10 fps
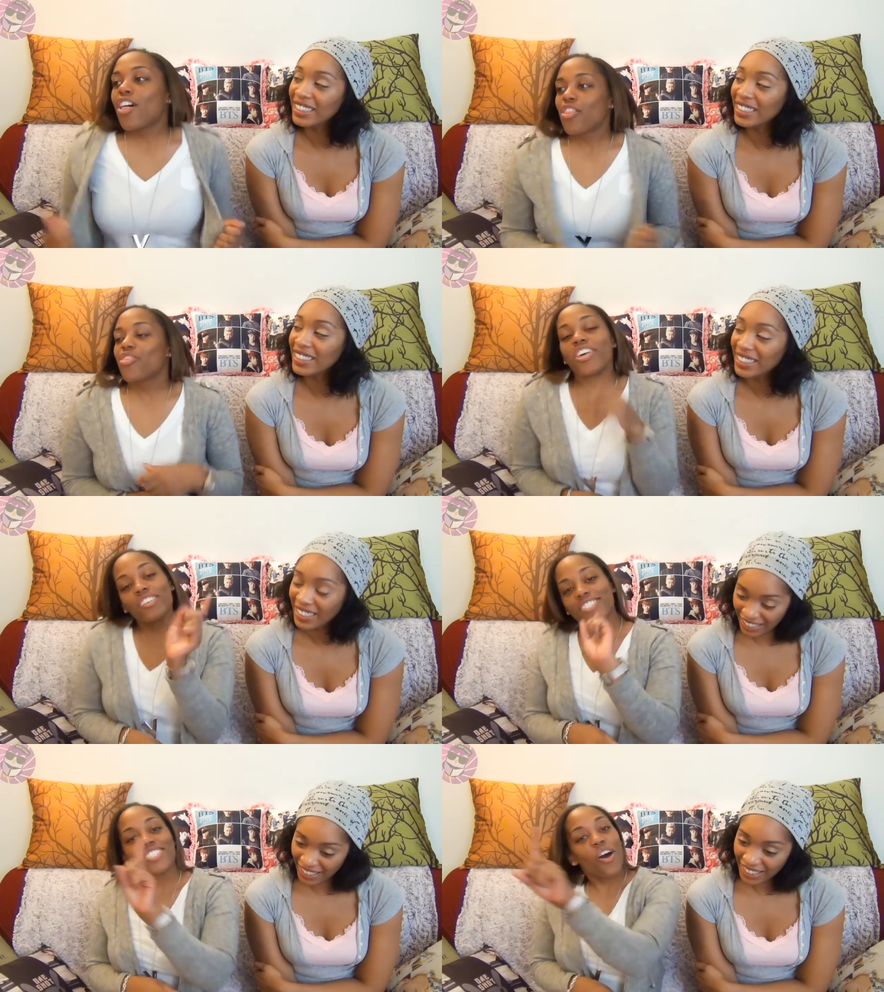
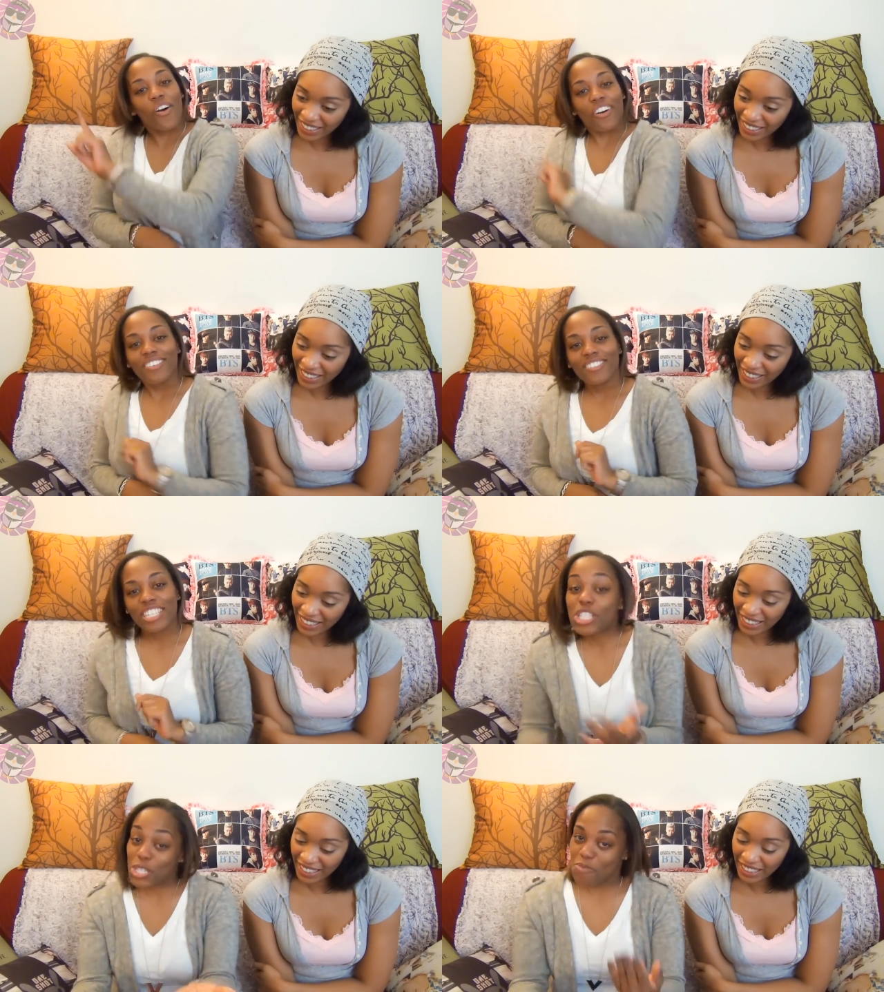Speaker 1: This song
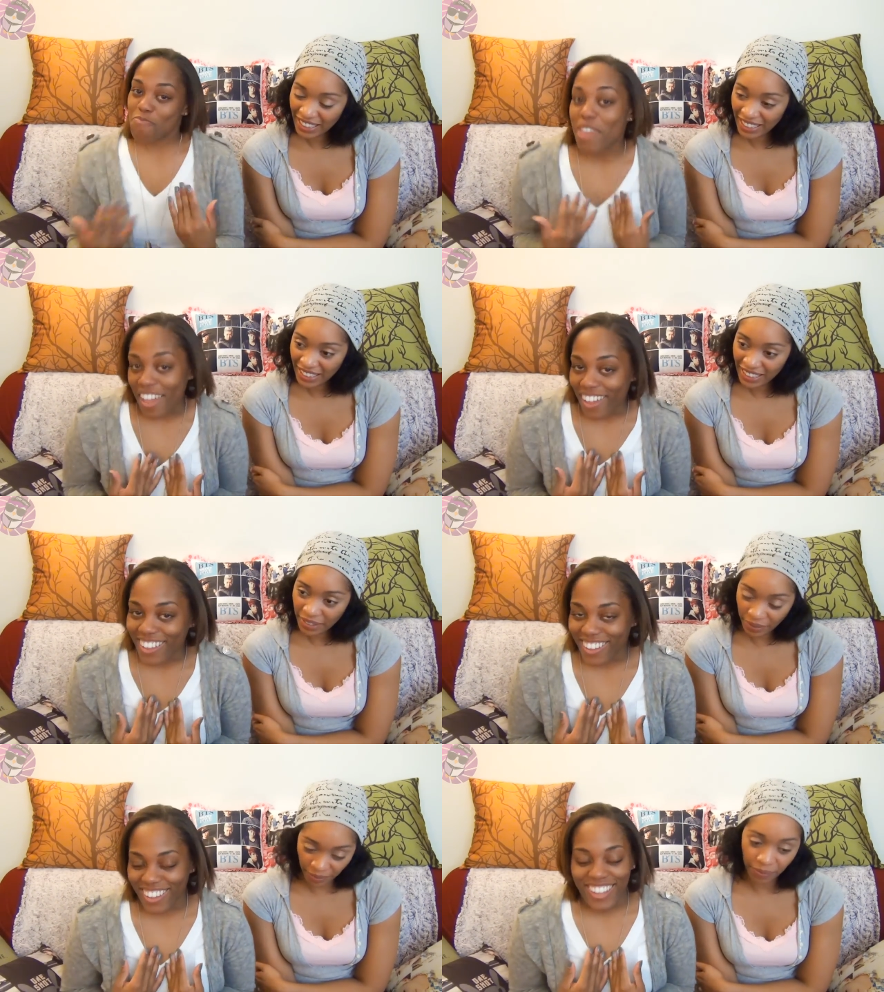to me
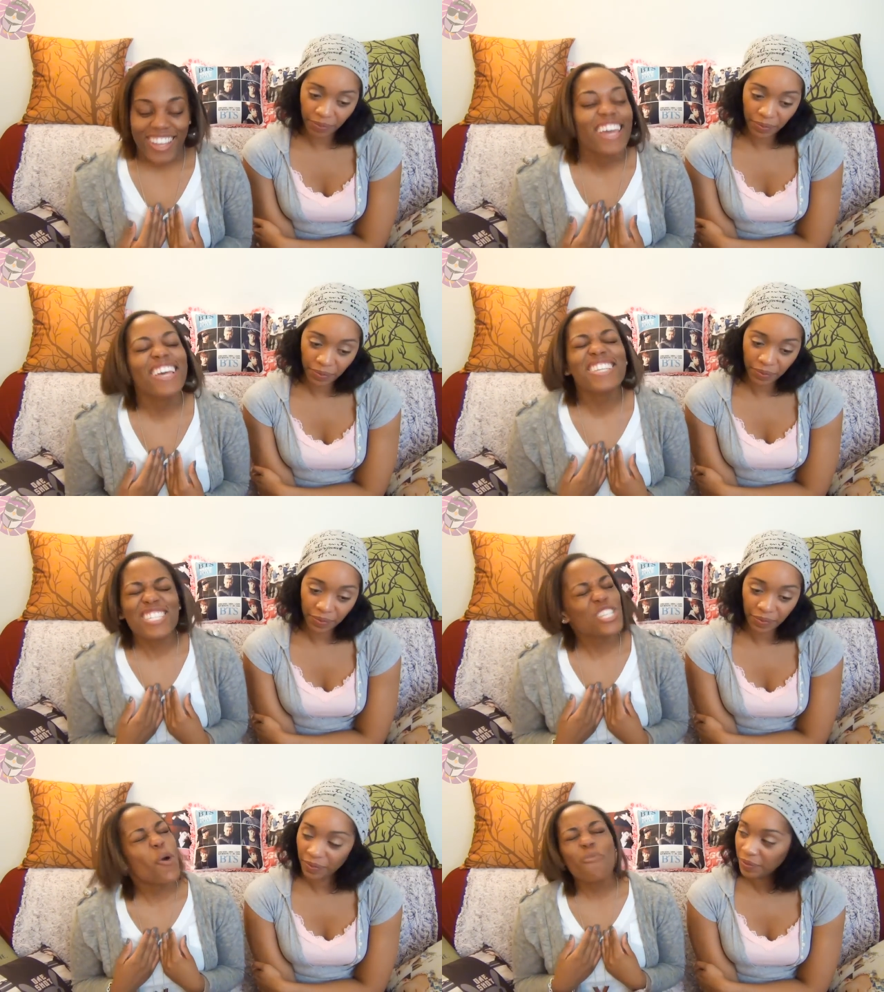is
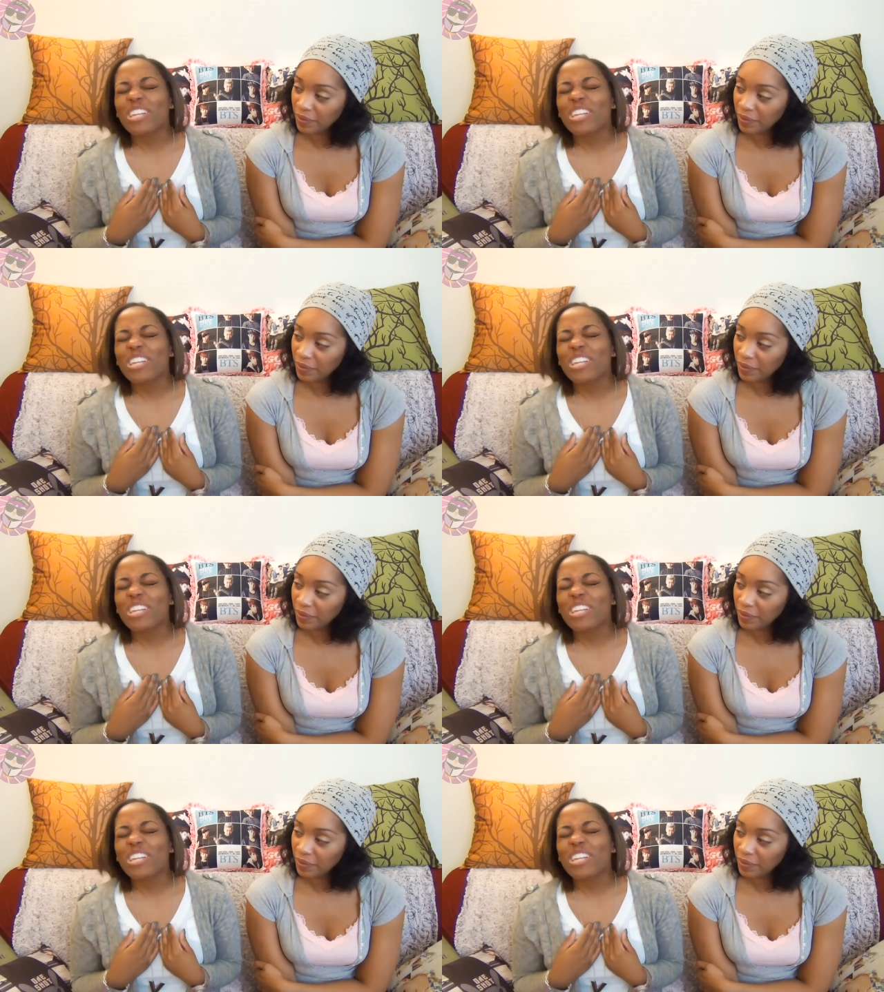so.